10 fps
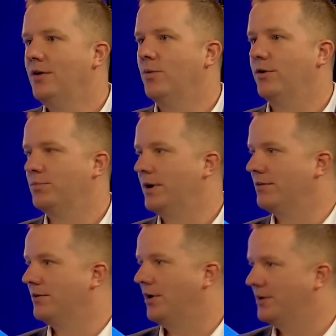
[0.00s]
Whereas when
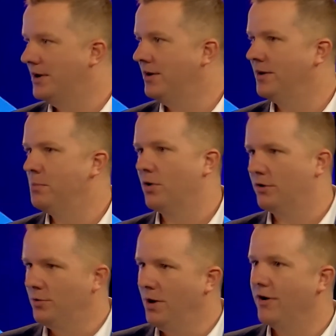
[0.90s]
it's an identity model,
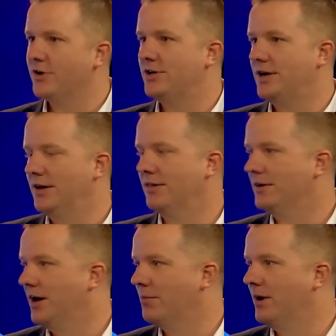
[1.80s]
you are actually hitting the
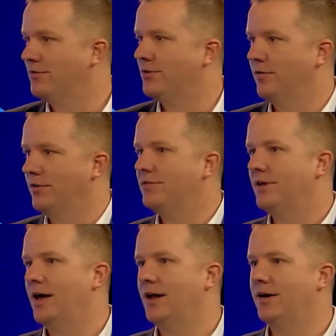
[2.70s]
database service,
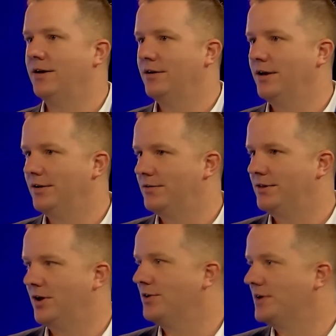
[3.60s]
and it's
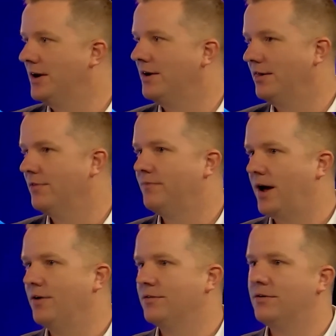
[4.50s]
the identity that
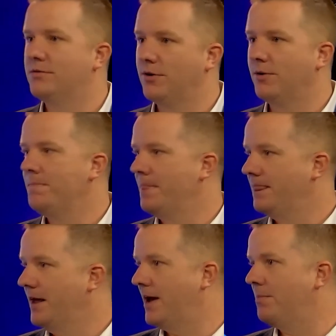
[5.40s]
fails. So
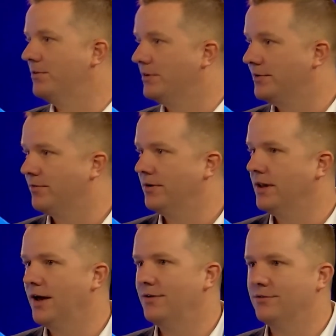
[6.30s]
that happens at different
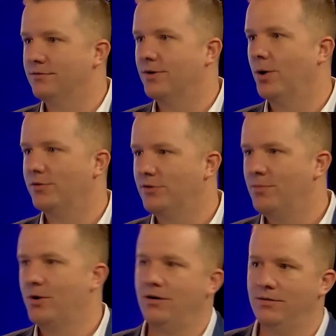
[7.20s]
layers of the OSI
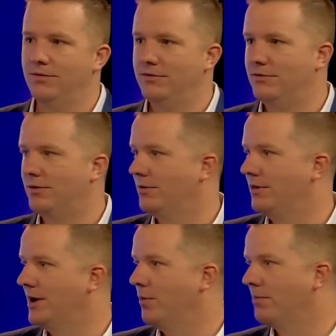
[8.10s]
model. So the
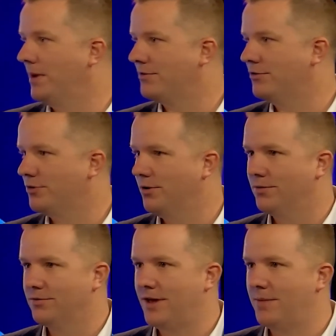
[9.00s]
network-based
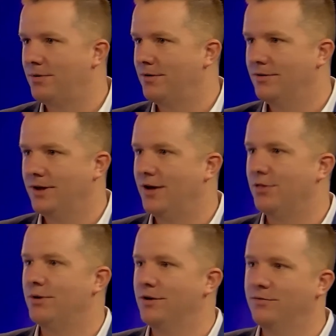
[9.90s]
controls happen at layer
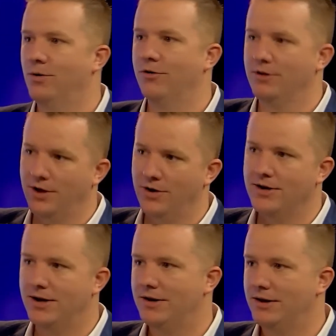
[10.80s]
3 and 4, and the
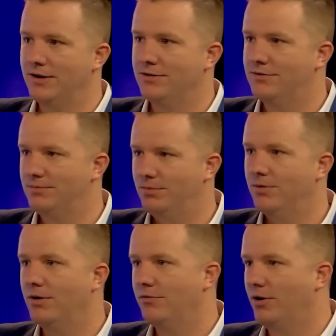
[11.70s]
identity is
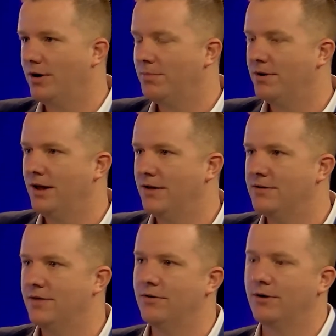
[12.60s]
right up at layer
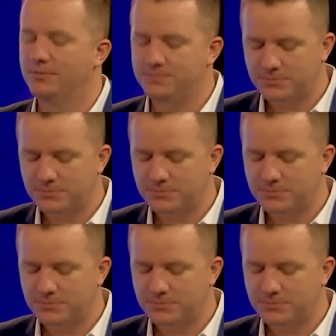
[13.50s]
7, right?